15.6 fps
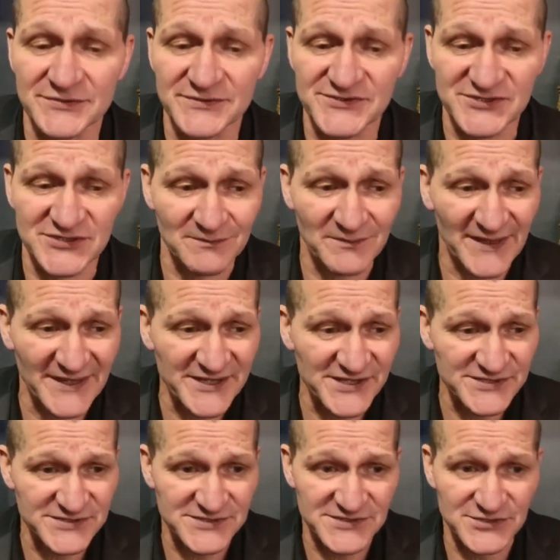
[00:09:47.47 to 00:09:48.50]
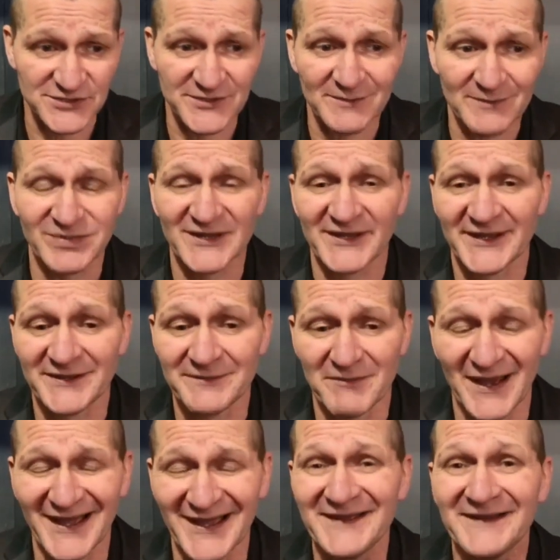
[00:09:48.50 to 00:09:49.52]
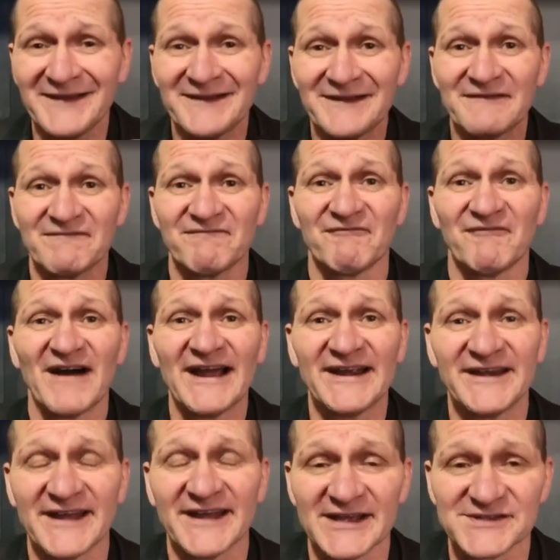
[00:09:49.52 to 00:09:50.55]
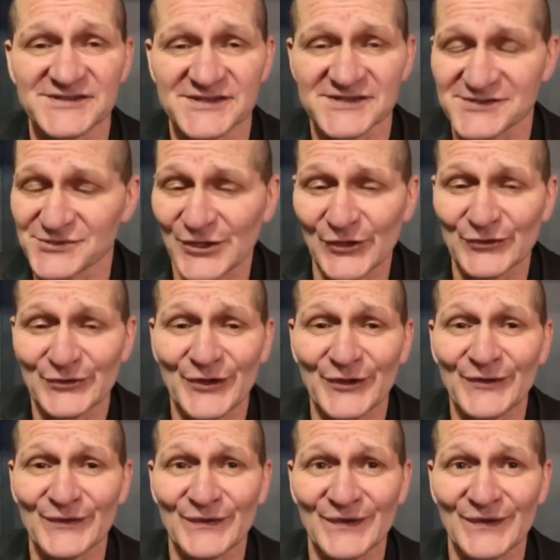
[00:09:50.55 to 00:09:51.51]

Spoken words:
Somebody else is going to plan my finances. No,